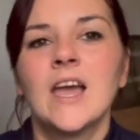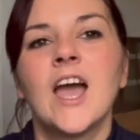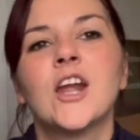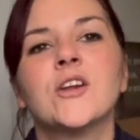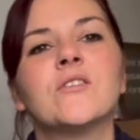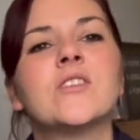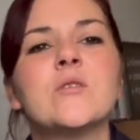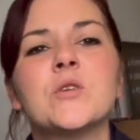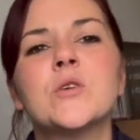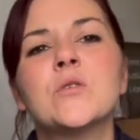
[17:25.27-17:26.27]
And obviously
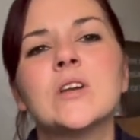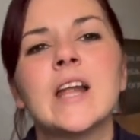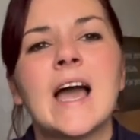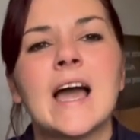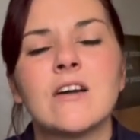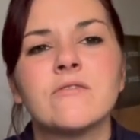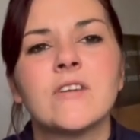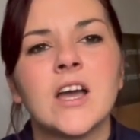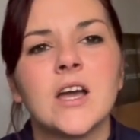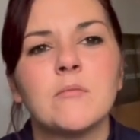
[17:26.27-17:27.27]
we all have
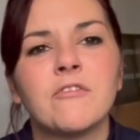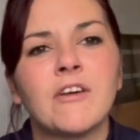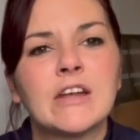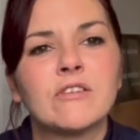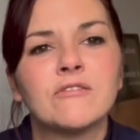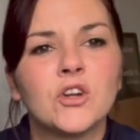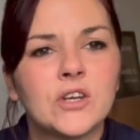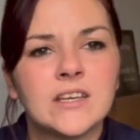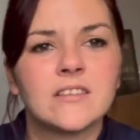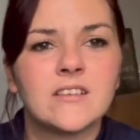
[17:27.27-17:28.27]
favourite
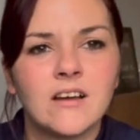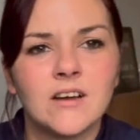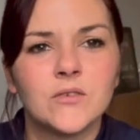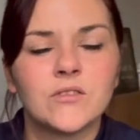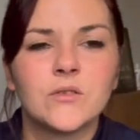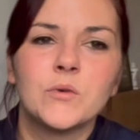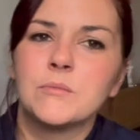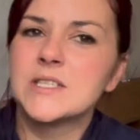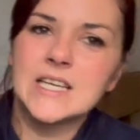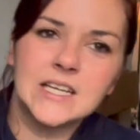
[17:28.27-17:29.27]
vlogging styles that we
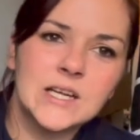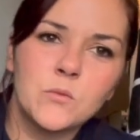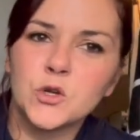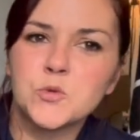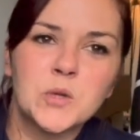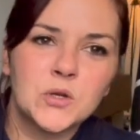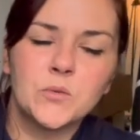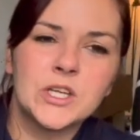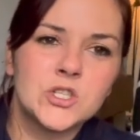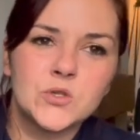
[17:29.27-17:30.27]
particularly watch because
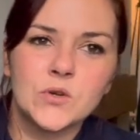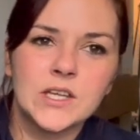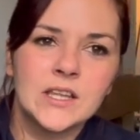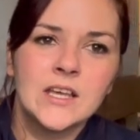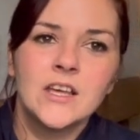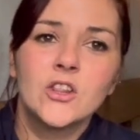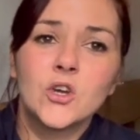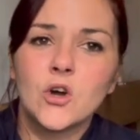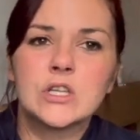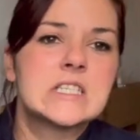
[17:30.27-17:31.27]
we enjoy the
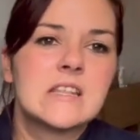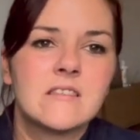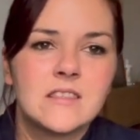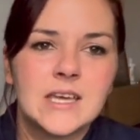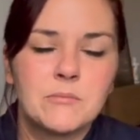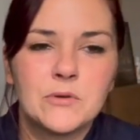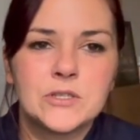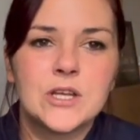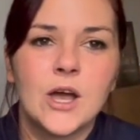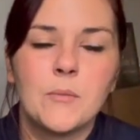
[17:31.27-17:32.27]
content that they
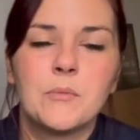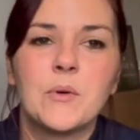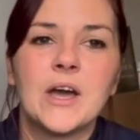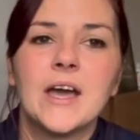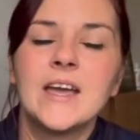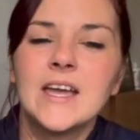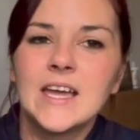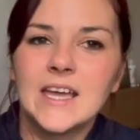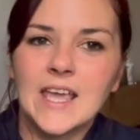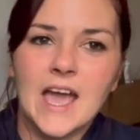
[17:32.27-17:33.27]
put up. But
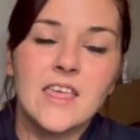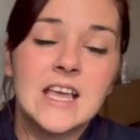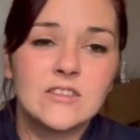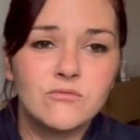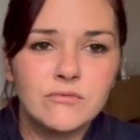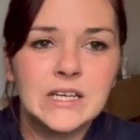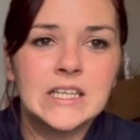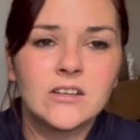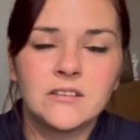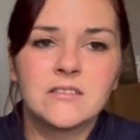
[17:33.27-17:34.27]
yeah, it's really
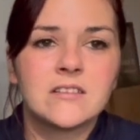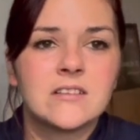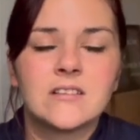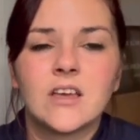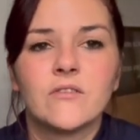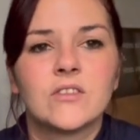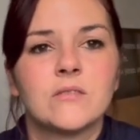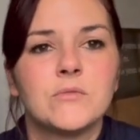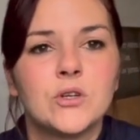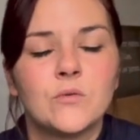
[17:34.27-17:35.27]
nice to discover
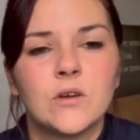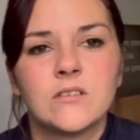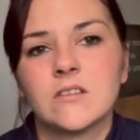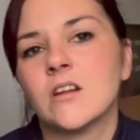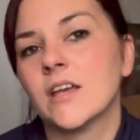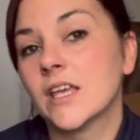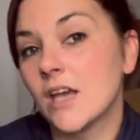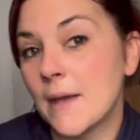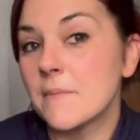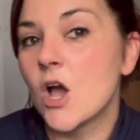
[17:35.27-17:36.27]
some new ones, and I
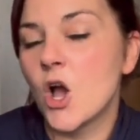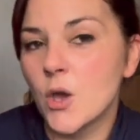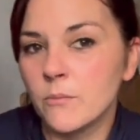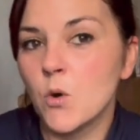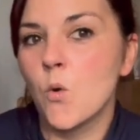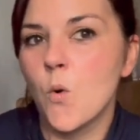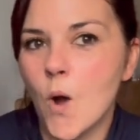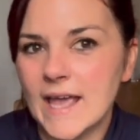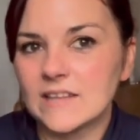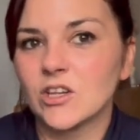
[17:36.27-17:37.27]
am
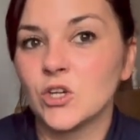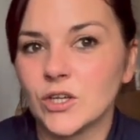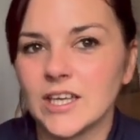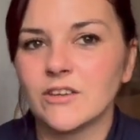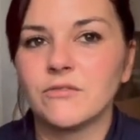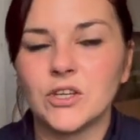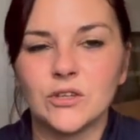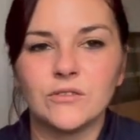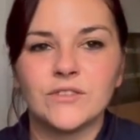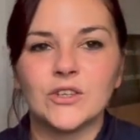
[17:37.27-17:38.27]
always looking for
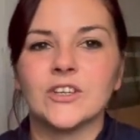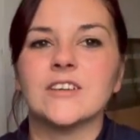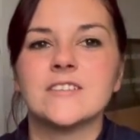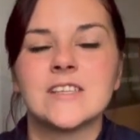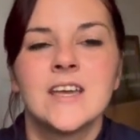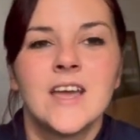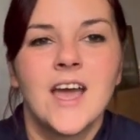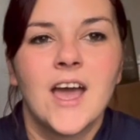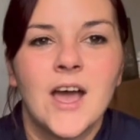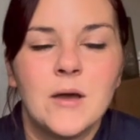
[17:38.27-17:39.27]
new vloggers,
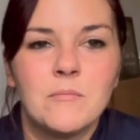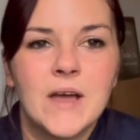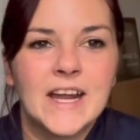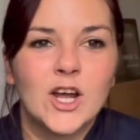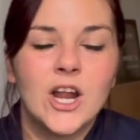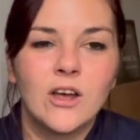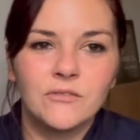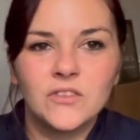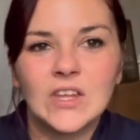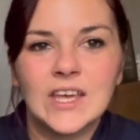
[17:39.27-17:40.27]
and I love
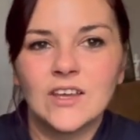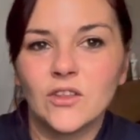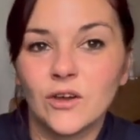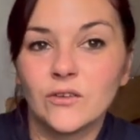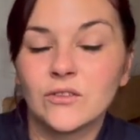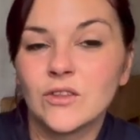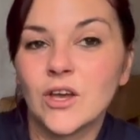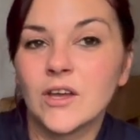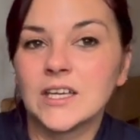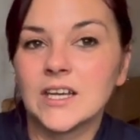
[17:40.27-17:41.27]
seeing those that
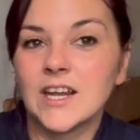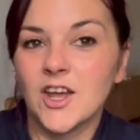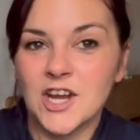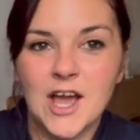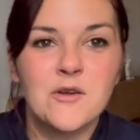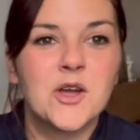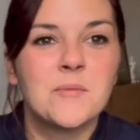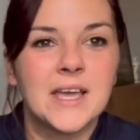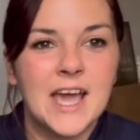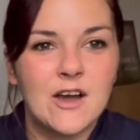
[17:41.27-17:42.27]
are now
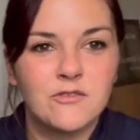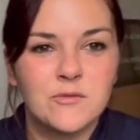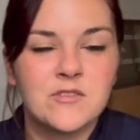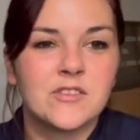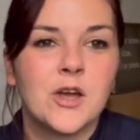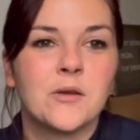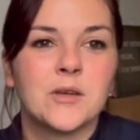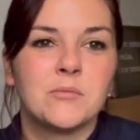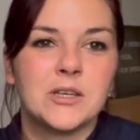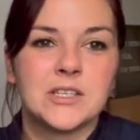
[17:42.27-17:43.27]
coming out from the sewing
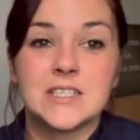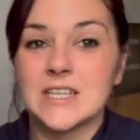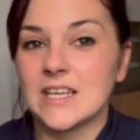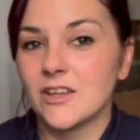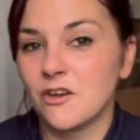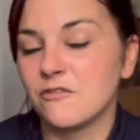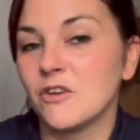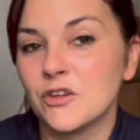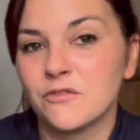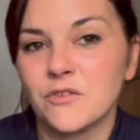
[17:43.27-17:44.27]
community that I've
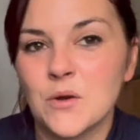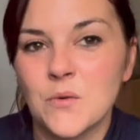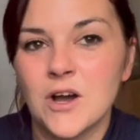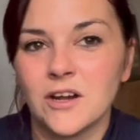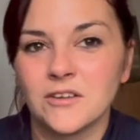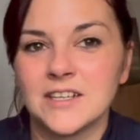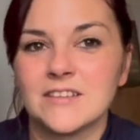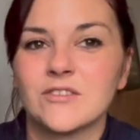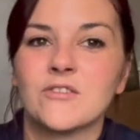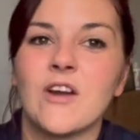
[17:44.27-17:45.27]
followed for a while on
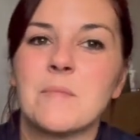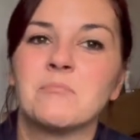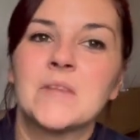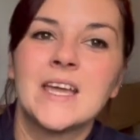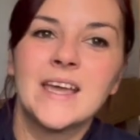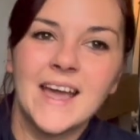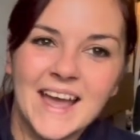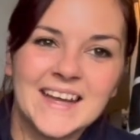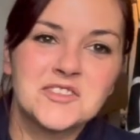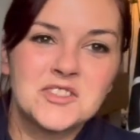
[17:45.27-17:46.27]
Instagram,
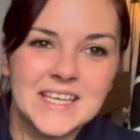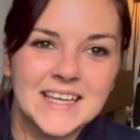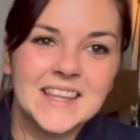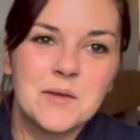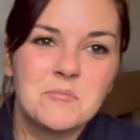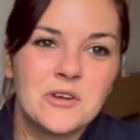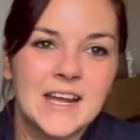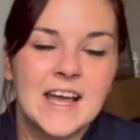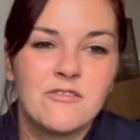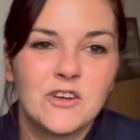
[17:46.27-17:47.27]
and seeing them bring
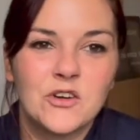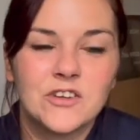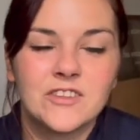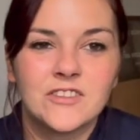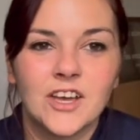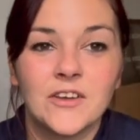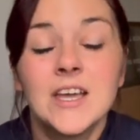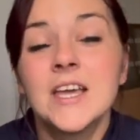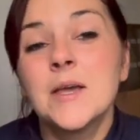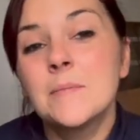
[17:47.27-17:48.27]
out vlogs. So
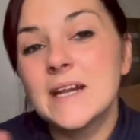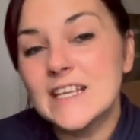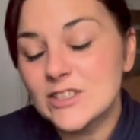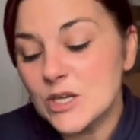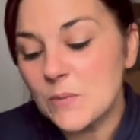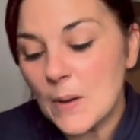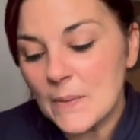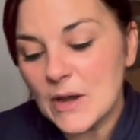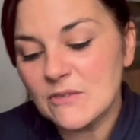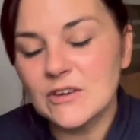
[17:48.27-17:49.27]
please do pop
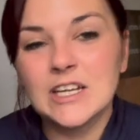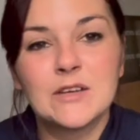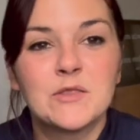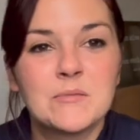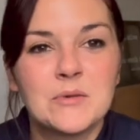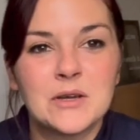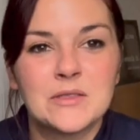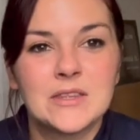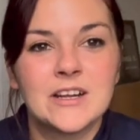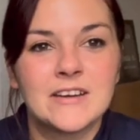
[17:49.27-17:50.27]
over and give them
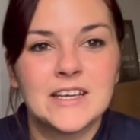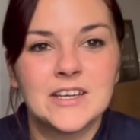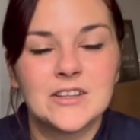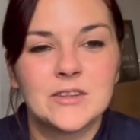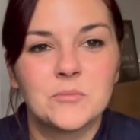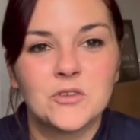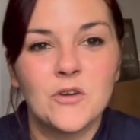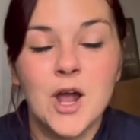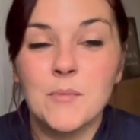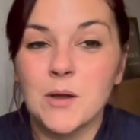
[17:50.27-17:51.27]
both a like and a
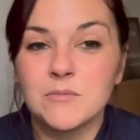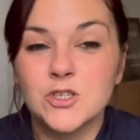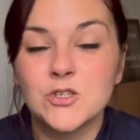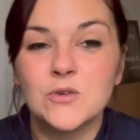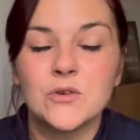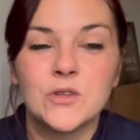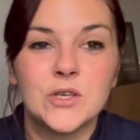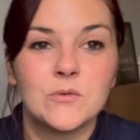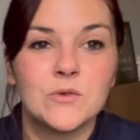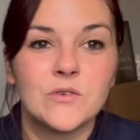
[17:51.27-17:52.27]
subscribe. I'm sure that
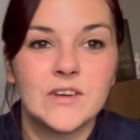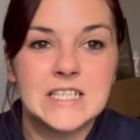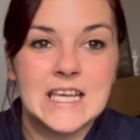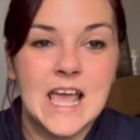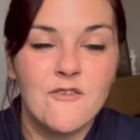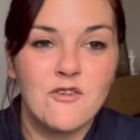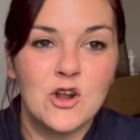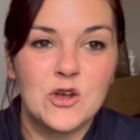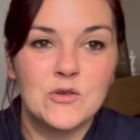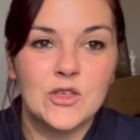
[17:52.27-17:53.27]
you already
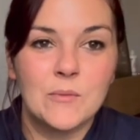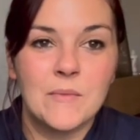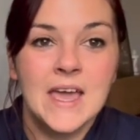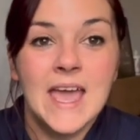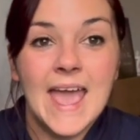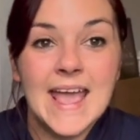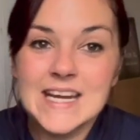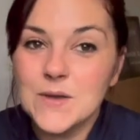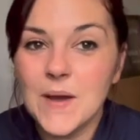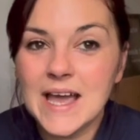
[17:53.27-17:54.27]
follow them
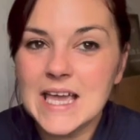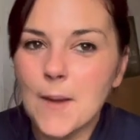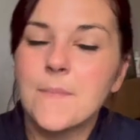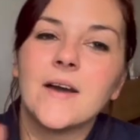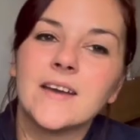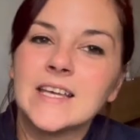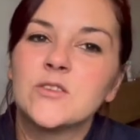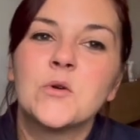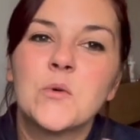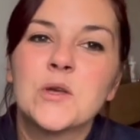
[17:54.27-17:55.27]
anyway, but
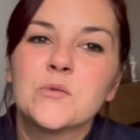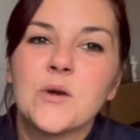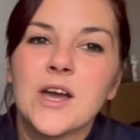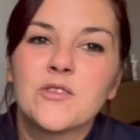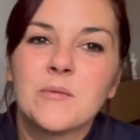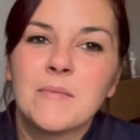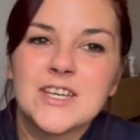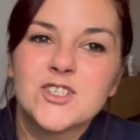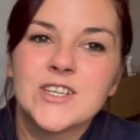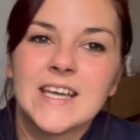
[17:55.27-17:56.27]
it's always worth
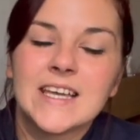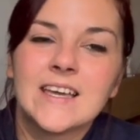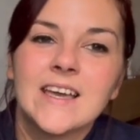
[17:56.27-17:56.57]
mentioning.